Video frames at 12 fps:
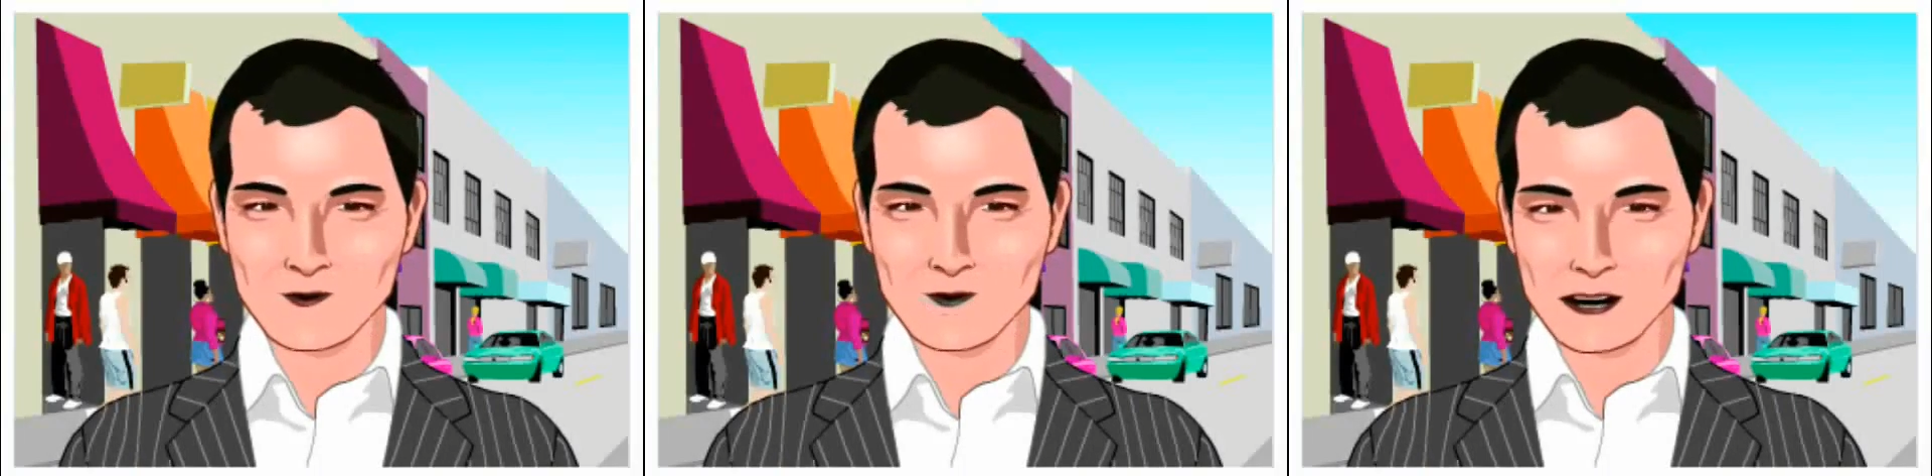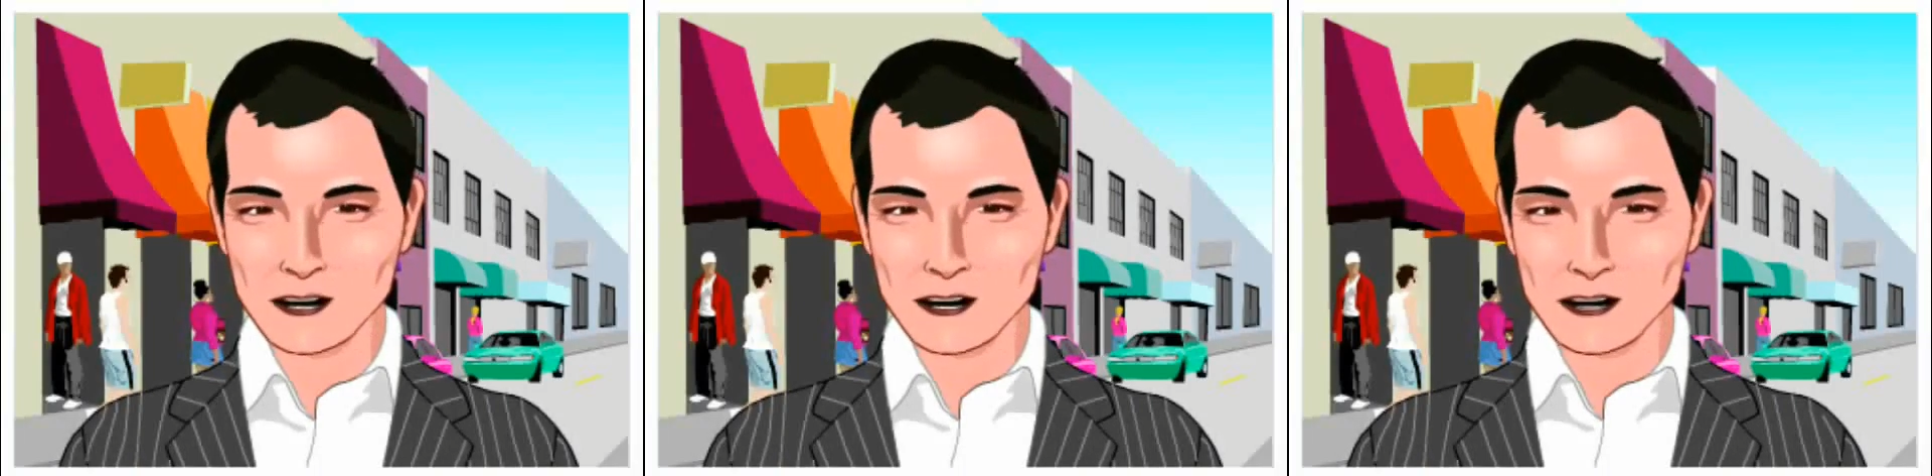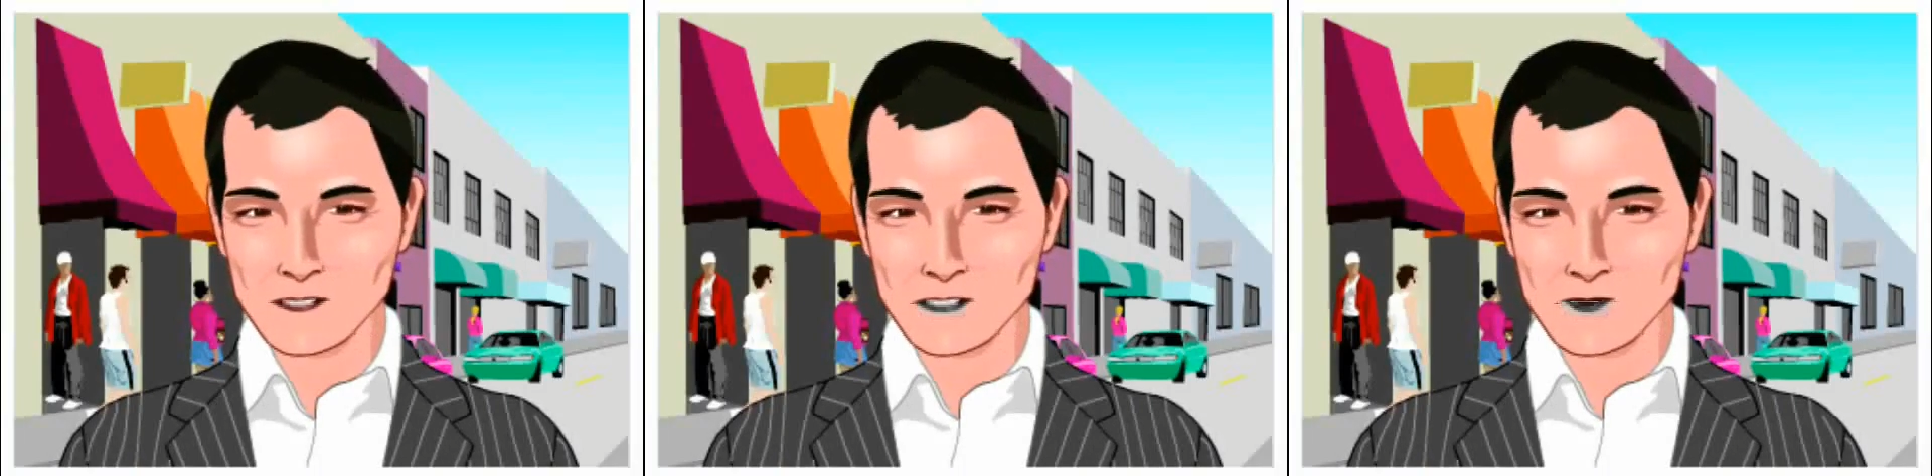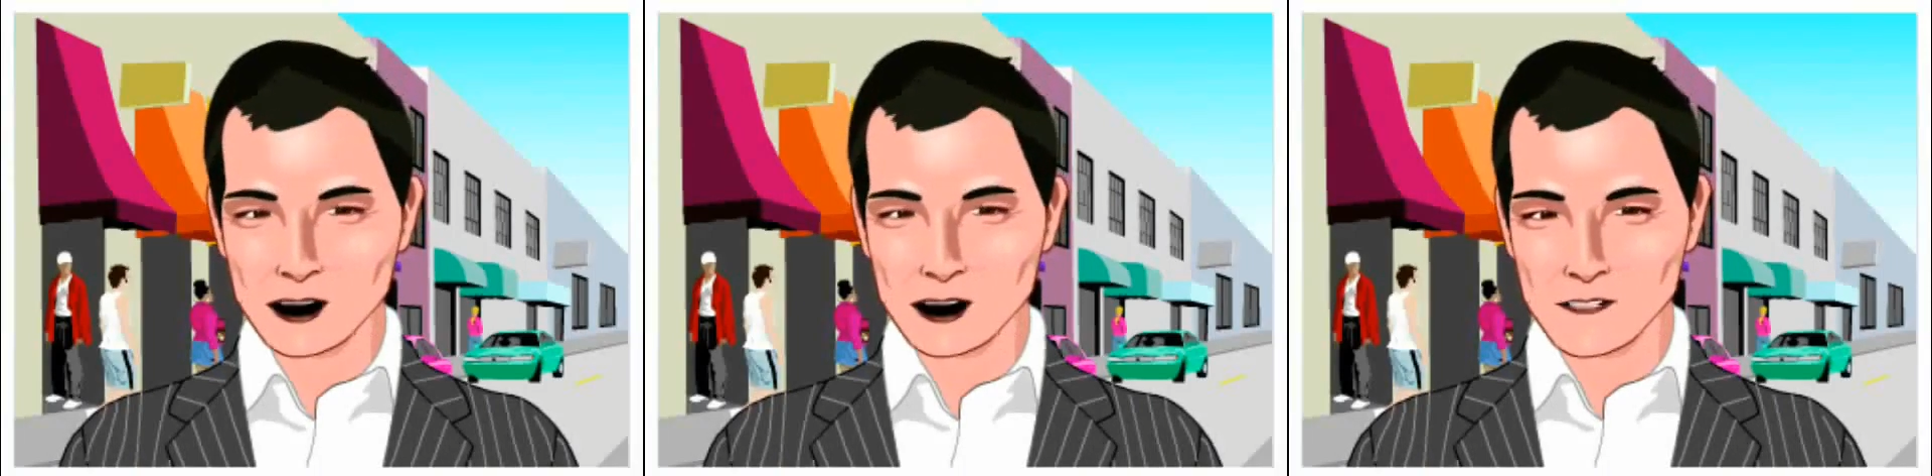and you are
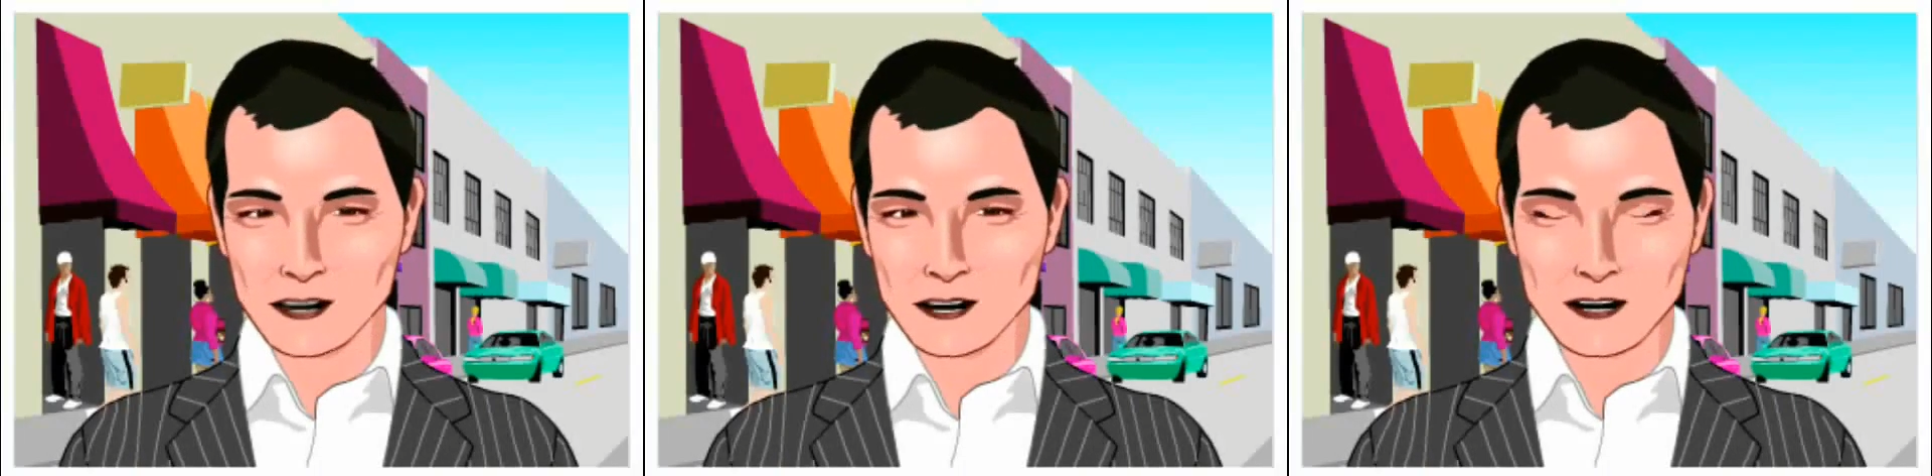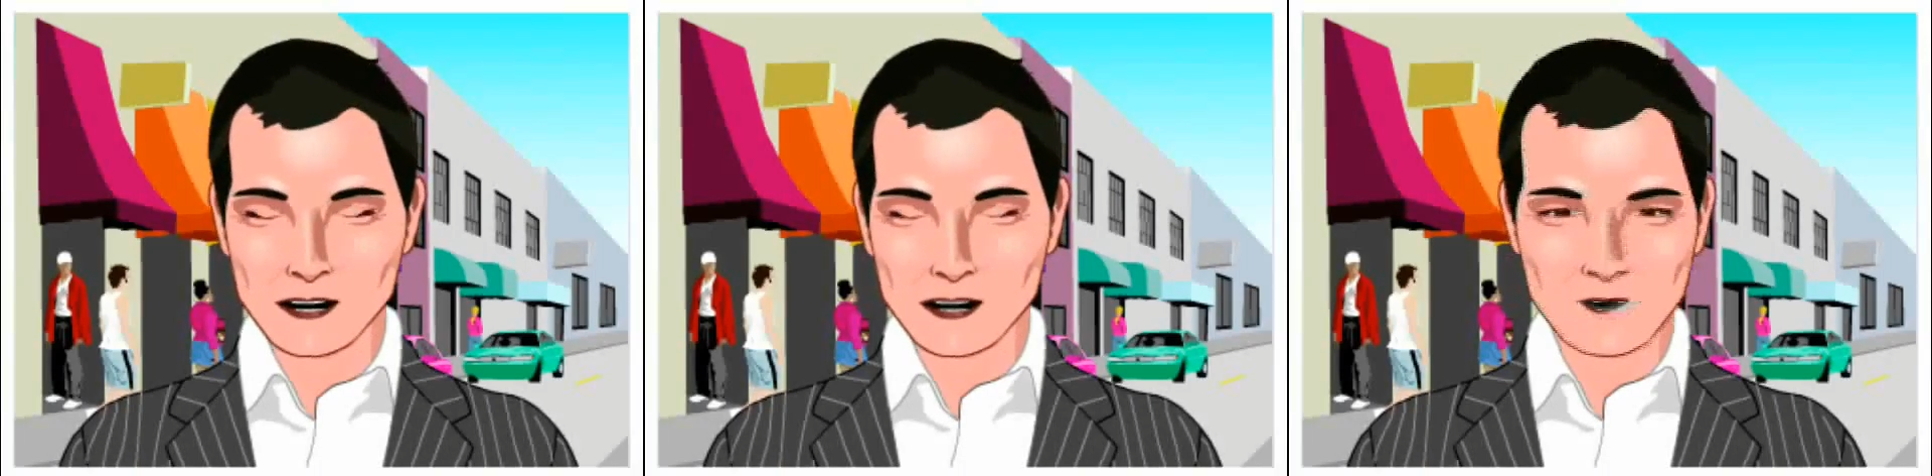in an area where